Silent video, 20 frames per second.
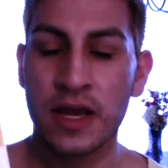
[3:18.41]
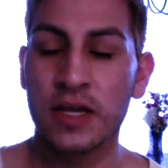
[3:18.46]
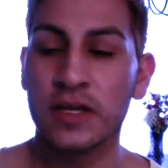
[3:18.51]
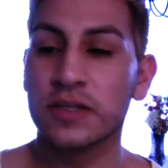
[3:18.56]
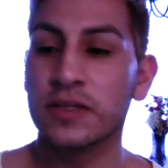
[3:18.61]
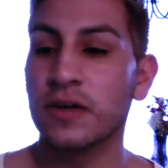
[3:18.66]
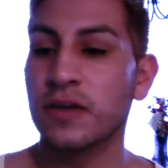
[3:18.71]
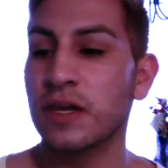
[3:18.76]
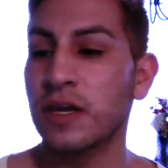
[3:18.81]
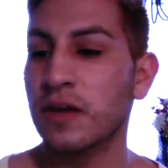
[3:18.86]

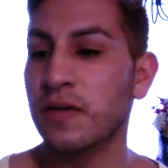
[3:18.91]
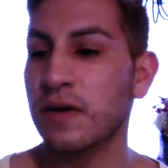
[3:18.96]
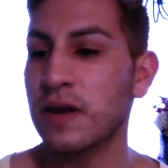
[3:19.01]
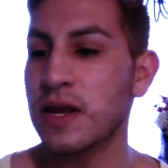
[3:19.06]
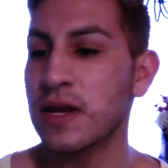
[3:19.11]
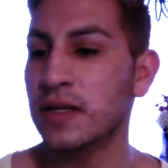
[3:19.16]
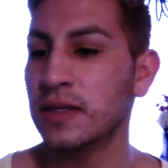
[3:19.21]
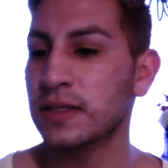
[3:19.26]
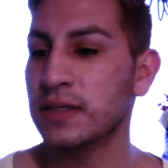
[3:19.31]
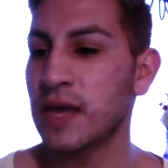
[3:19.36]
So the
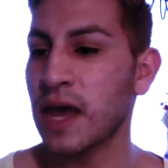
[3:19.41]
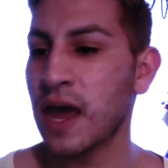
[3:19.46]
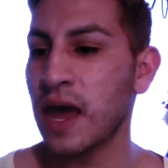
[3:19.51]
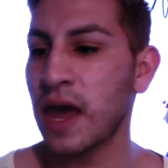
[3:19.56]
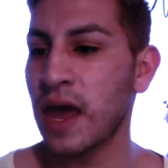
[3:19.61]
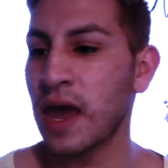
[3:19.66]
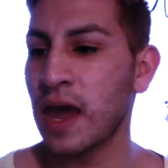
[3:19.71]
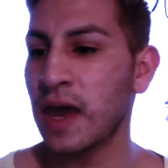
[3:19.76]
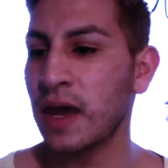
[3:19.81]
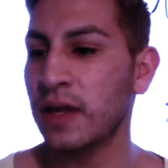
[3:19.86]
ingredients
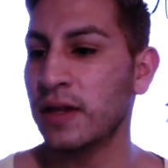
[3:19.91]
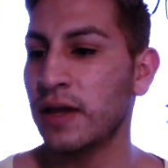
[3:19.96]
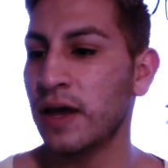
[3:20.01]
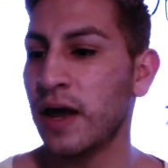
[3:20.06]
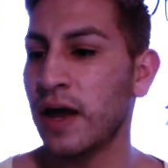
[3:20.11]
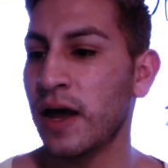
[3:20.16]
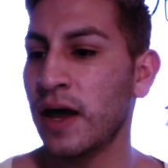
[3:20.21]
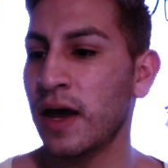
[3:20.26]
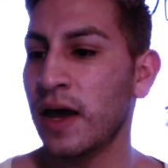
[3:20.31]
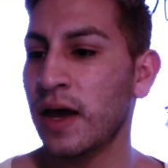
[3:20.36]
say
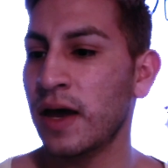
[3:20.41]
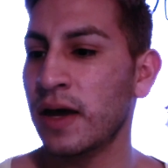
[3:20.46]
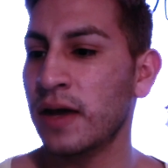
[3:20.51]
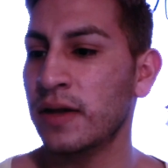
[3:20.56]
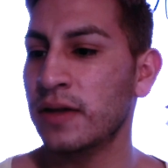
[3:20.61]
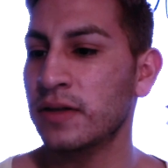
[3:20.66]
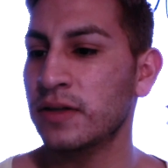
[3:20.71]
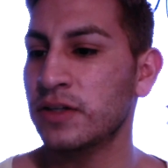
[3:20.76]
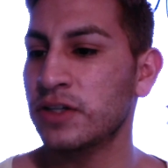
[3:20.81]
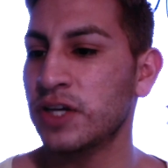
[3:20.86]
uh,
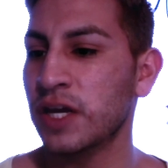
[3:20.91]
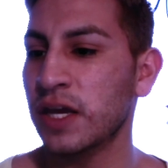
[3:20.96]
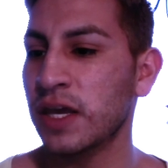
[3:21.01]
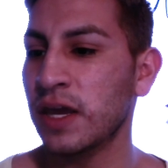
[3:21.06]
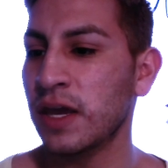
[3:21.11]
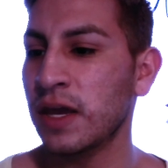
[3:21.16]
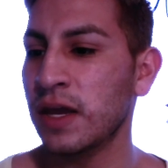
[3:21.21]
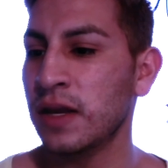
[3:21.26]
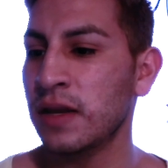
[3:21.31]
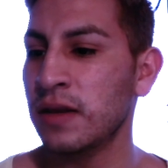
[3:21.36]

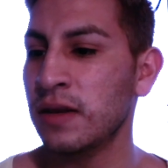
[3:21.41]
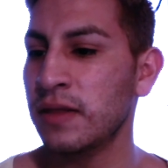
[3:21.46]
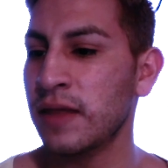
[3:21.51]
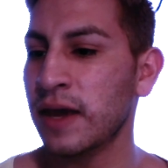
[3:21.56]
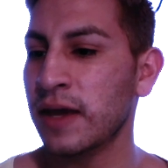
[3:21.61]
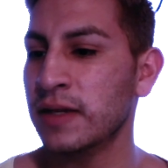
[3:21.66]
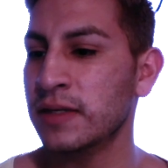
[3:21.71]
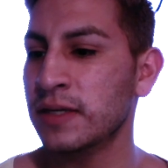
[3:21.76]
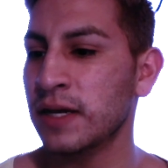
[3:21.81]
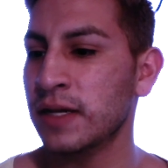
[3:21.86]
chicken
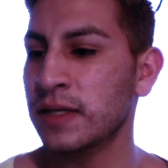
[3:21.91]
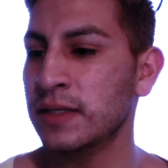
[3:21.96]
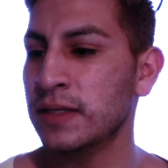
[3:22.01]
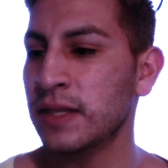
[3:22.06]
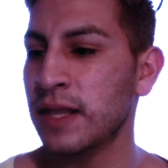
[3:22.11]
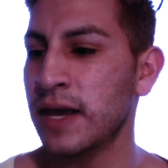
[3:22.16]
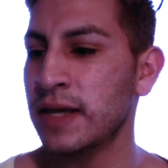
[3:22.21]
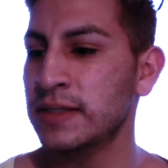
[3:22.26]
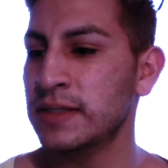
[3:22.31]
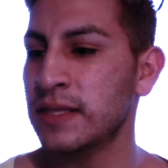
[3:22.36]
that contains
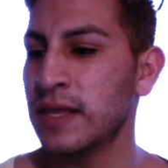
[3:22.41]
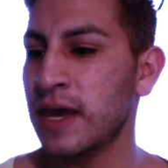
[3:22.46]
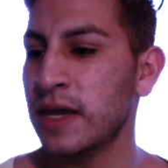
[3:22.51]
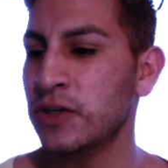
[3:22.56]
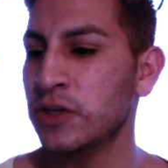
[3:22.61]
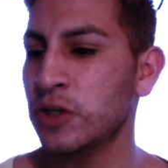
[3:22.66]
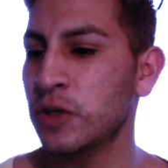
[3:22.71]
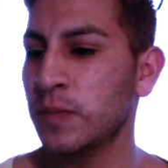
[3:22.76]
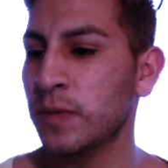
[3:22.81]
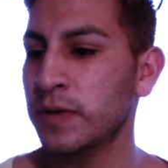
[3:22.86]
less than
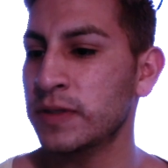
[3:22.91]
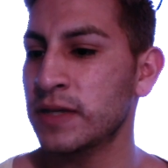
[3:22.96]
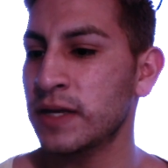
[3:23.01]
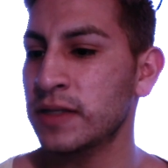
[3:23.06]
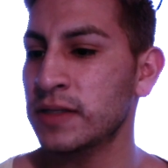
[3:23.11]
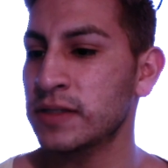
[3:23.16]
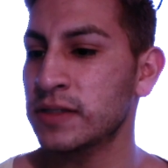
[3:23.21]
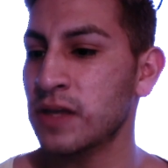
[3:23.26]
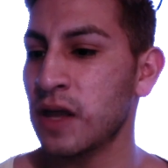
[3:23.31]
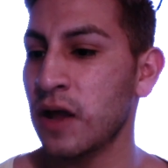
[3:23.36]
2%
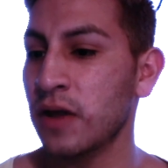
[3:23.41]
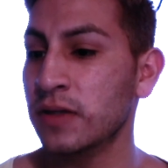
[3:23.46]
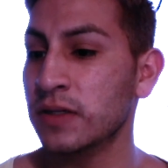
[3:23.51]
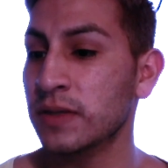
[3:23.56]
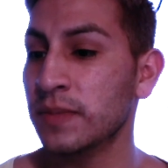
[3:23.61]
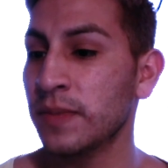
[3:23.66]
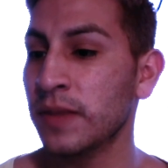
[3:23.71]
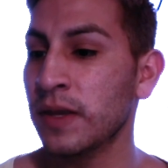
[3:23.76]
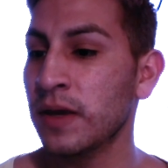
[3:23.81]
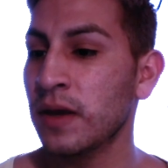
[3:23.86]
salt,
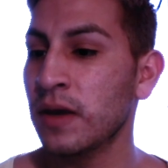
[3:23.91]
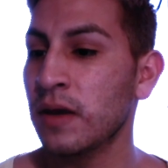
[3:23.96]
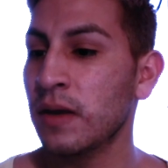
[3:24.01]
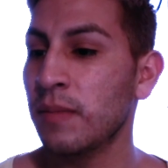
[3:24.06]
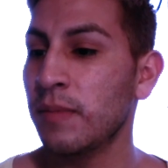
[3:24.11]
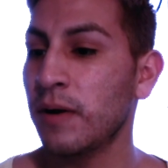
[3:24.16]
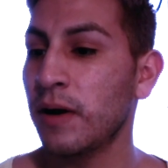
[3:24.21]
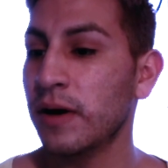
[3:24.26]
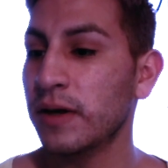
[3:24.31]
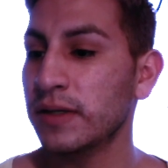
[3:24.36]

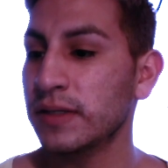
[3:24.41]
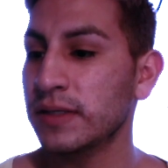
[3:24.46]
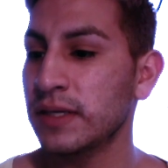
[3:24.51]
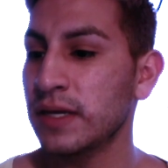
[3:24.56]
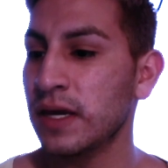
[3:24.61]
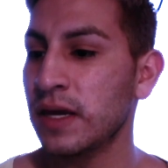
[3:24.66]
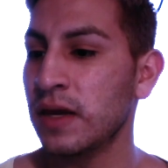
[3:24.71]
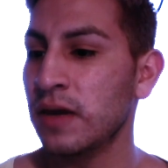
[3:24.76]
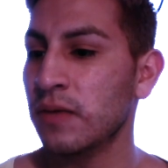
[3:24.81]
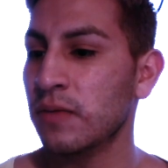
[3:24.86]

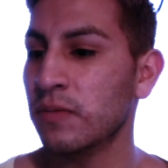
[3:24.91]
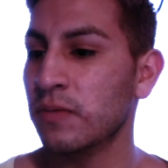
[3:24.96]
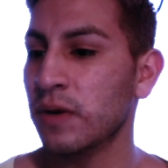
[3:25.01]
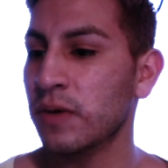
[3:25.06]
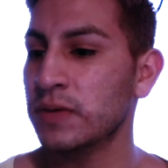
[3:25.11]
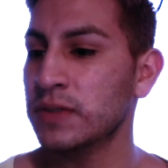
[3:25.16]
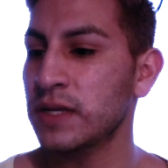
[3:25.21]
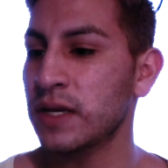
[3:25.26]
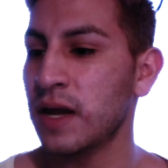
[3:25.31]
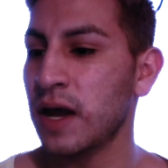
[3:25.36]
parsley,
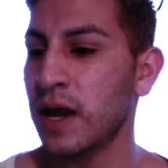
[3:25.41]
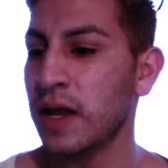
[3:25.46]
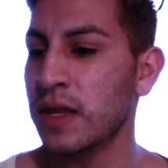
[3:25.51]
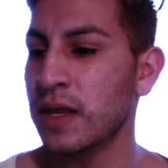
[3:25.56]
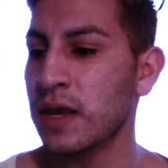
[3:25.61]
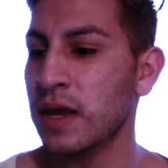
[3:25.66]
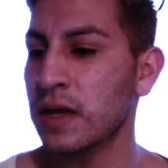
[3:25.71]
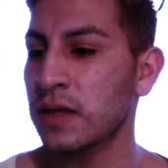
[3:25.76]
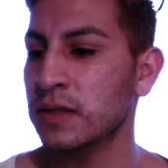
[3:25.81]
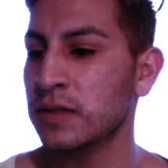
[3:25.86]
roasted
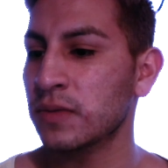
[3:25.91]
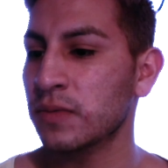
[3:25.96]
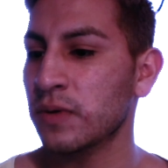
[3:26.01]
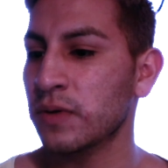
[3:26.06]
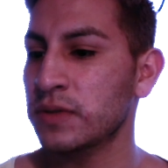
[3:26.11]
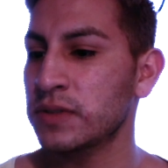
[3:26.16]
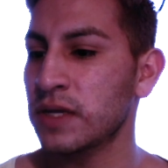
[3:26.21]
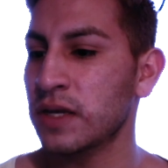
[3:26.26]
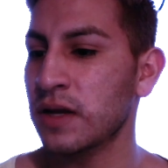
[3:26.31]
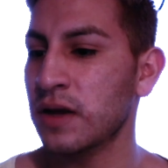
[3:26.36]
onions,
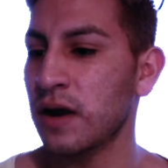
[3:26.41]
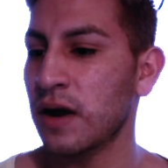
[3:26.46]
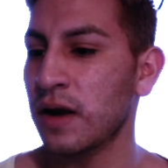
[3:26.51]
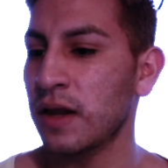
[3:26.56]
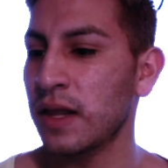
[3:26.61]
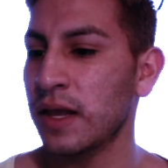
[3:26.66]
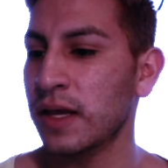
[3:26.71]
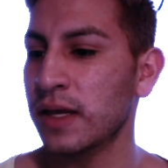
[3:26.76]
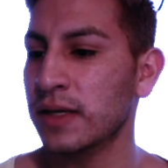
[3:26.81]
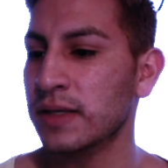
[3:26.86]
roasted
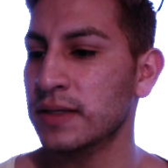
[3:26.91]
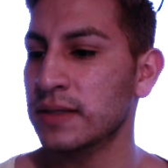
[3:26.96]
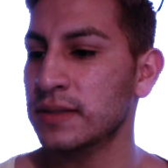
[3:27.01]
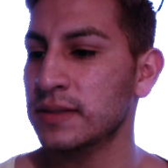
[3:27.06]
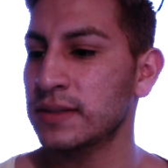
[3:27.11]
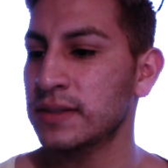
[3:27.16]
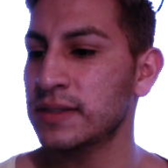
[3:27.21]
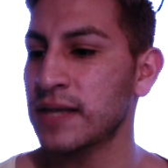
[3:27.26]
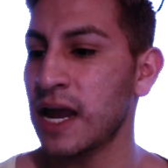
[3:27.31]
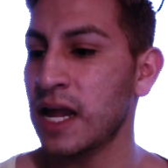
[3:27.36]
garlic,
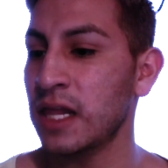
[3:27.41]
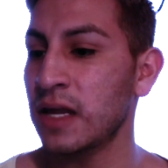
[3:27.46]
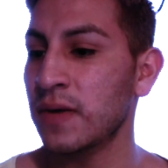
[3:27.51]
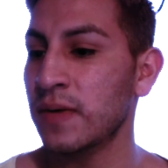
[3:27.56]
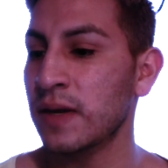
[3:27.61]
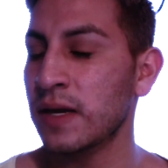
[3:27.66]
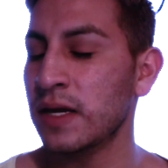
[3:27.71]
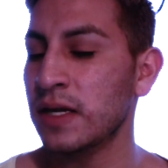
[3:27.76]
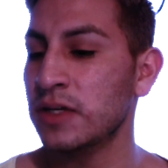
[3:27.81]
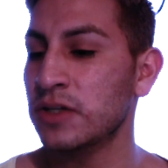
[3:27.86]

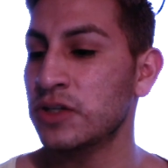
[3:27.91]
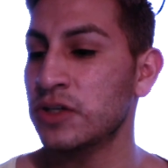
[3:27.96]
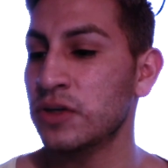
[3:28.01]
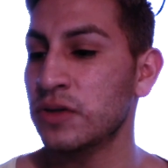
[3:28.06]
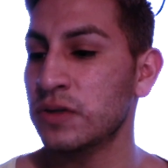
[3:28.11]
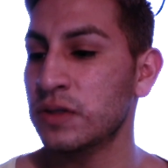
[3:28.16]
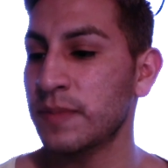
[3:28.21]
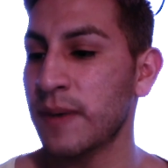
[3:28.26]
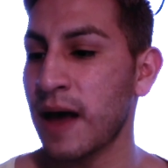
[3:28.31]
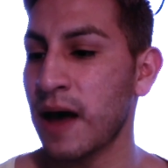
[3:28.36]
celery
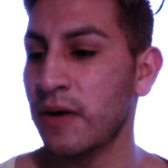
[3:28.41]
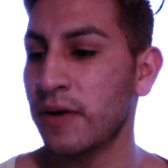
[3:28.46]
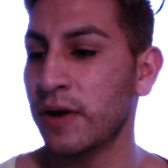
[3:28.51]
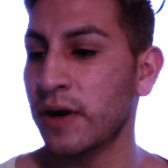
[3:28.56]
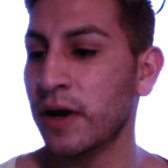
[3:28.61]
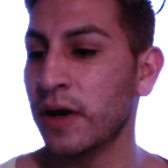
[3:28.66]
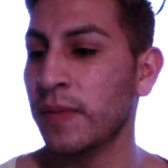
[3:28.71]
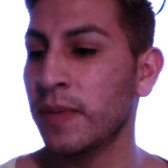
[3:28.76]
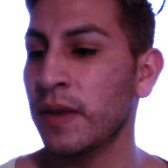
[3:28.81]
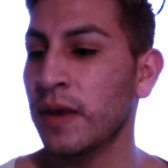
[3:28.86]
juice
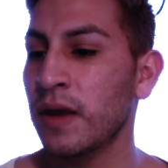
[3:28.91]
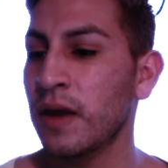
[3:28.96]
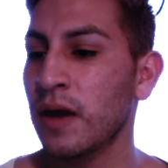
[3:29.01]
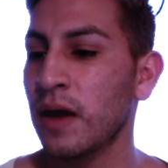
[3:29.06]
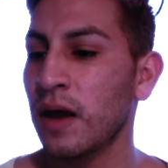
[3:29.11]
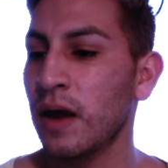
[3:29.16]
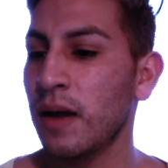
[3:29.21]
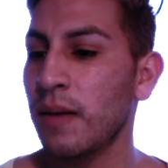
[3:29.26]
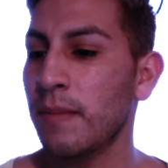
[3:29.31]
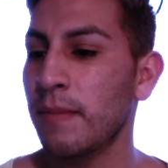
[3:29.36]
powder,
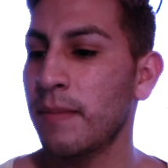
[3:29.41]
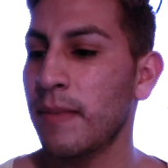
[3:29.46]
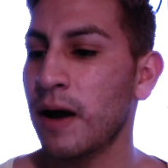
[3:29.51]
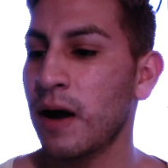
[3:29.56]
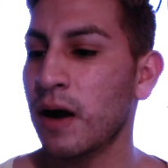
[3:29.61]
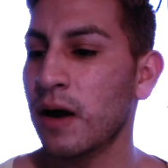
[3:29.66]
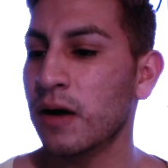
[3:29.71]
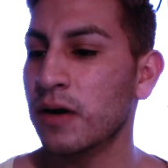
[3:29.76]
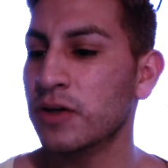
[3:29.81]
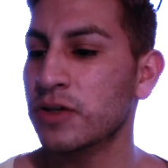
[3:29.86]

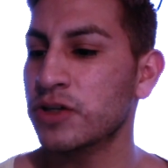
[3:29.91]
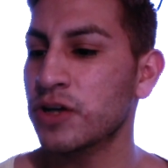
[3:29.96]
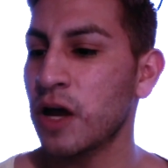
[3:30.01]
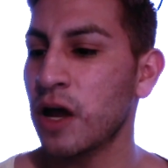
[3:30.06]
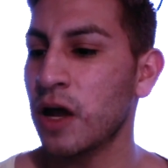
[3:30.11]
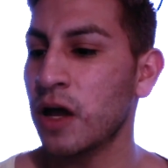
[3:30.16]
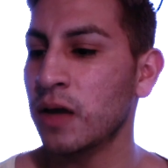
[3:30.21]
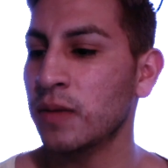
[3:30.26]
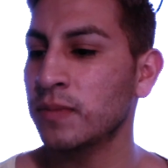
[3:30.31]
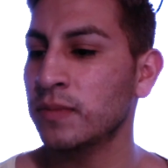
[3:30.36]

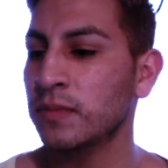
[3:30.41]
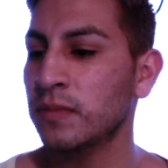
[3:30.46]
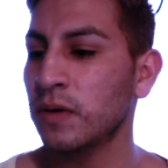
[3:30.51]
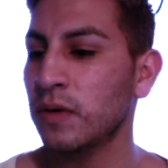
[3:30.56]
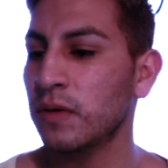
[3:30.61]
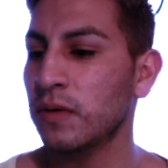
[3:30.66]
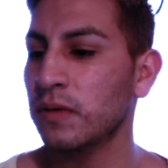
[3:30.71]
marjoram.